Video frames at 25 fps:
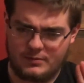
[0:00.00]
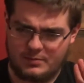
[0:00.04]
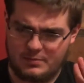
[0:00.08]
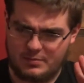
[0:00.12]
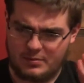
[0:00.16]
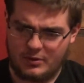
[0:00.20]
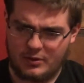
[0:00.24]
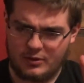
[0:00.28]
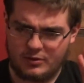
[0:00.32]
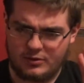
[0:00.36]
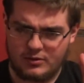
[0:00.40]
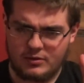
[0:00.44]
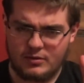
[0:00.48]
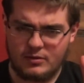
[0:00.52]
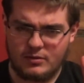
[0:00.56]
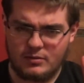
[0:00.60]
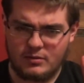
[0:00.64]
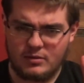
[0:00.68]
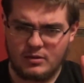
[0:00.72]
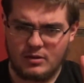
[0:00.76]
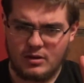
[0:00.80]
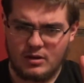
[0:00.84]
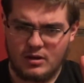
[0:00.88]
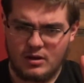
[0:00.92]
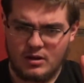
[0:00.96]

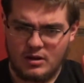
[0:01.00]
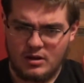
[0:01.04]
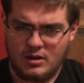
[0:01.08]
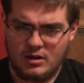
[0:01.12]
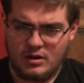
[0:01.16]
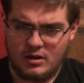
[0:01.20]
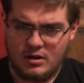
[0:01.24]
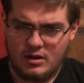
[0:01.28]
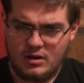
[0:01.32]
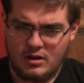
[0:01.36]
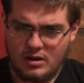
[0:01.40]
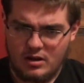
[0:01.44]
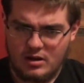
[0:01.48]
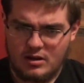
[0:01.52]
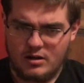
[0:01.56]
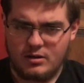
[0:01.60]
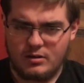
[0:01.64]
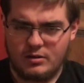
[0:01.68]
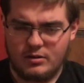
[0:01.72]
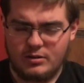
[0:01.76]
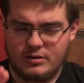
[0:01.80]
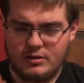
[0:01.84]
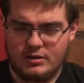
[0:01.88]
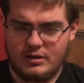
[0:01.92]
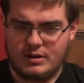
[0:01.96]
person.
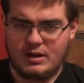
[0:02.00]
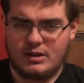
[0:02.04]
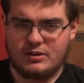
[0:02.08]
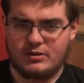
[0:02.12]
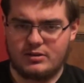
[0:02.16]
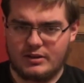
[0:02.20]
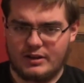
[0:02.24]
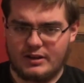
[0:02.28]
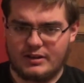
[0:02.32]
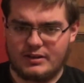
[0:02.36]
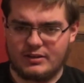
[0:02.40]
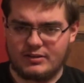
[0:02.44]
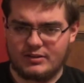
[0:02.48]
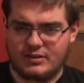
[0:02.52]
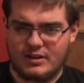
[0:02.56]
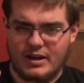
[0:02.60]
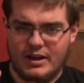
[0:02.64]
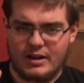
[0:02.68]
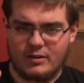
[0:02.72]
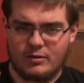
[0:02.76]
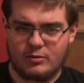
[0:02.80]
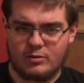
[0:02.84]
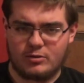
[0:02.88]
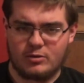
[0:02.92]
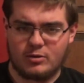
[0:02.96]
It's like this
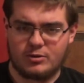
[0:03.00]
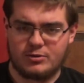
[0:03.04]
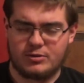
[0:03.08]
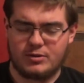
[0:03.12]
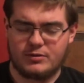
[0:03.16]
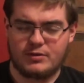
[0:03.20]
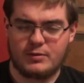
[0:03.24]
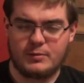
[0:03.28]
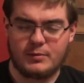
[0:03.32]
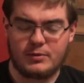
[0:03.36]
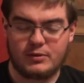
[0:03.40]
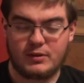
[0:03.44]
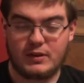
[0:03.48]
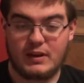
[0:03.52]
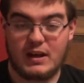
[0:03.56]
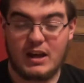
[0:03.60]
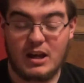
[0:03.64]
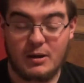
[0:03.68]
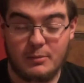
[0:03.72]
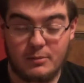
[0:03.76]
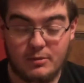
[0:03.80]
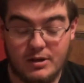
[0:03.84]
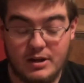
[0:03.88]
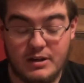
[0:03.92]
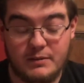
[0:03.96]
guy records it from his
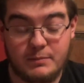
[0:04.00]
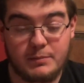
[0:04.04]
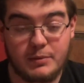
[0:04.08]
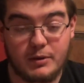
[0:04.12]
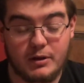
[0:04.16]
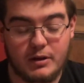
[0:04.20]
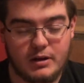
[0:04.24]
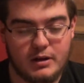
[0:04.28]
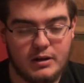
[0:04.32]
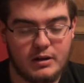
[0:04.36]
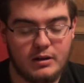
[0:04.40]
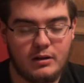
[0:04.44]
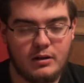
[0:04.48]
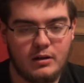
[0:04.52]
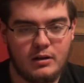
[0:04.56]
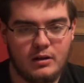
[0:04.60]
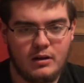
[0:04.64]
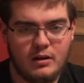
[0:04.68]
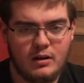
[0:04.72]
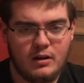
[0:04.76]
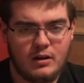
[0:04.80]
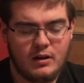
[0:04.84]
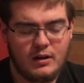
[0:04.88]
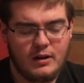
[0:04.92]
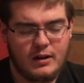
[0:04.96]
camera he bought,
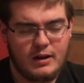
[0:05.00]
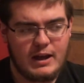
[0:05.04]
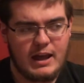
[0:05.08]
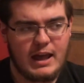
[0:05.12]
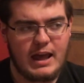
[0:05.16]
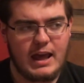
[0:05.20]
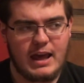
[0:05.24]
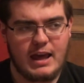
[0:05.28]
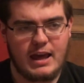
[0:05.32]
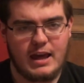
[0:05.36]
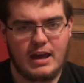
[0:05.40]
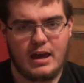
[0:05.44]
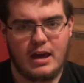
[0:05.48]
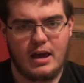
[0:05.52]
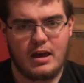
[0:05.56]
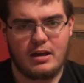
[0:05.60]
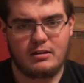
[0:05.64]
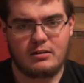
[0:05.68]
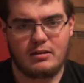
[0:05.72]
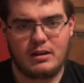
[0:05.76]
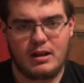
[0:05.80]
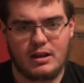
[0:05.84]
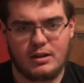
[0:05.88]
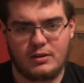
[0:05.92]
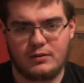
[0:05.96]

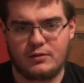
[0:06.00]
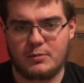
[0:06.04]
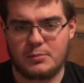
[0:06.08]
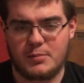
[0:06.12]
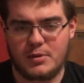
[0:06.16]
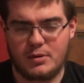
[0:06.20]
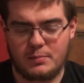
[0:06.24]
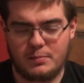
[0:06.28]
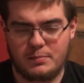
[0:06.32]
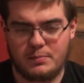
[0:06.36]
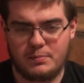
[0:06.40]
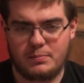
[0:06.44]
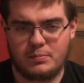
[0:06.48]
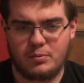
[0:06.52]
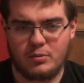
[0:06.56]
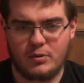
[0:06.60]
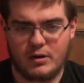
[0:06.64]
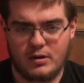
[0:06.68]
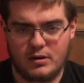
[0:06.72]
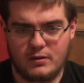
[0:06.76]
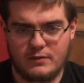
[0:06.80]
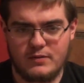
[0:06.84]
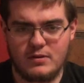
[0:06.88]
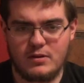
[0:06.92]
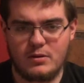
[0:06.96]
and it's from a
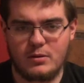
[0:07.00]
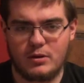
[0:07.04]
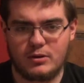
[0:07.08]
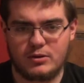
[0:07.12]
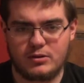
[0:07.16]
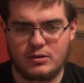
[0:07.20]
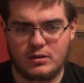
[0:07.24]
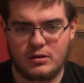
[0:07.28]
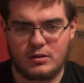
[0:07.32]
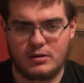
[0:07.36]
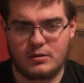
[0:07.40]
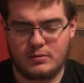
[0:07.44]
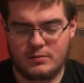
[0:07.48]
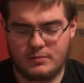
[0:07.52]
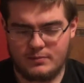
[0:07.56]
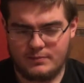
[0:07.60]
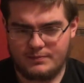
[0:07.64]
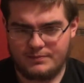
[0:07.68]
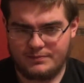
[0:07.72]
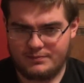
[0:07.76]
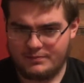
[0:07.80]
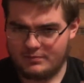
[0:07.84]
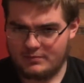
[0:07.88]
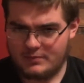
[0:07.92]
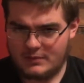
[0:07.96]
point of view. The
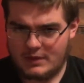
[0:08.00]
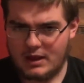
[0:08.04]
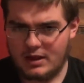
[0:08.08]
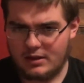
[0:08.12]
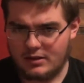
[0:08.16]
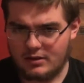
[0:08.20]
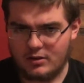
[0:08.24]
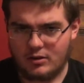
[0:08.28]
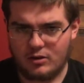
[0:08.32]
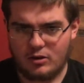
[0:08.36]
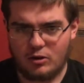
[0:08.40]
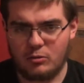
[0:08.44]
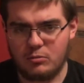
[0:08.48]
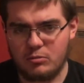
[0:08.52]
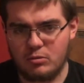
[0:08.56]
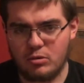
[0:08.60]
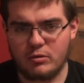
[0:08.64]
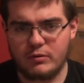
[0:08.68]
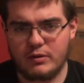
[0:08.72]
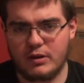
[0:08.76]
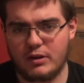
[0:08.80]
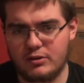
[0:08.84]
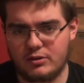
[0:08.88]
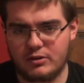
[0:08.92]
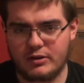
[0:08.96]
whole
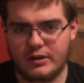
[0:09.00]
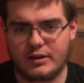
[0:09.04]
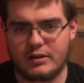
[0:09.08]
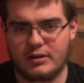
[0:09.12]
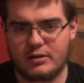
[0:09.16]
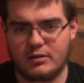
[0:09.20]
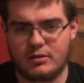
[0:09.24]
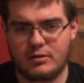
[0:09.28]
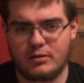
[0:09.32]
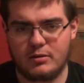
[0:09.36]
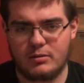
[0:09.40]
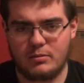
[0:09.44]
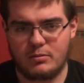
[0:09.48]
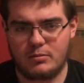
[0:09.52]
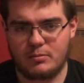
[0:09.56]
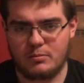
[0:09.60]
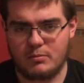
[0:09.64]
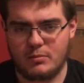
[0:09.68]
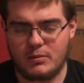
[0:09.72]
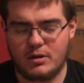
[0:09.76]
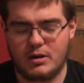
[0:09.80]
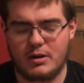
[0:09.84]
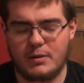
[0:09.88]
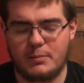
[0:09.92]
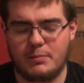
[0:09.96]
movie is like a
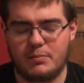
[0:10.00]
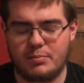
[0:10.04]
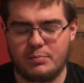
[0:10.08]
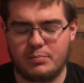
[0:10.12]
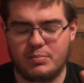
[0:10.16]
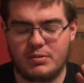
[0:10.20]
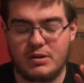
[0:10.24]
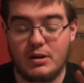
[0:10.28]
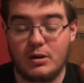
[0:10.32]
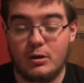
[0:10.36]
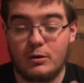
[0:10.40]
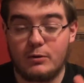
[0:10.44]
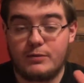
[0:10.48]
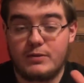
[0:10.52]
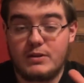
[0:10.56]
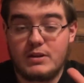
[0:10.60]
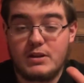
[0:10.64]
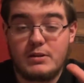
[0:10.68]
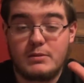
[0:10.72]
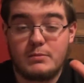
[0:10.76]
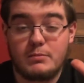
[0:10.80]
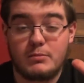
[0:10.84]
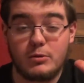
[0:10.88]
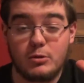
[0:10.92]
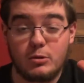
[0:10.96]

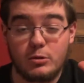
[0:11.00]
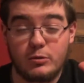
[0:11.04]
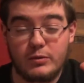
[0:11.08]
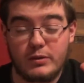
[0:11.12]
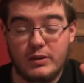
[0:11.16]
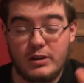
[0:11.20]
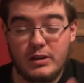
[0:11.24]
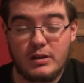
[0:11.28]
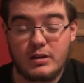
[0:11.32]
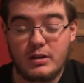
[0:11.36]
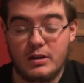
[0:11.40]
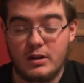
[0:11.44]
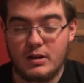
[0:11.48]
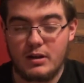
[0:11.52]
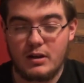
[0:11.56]
POV movie,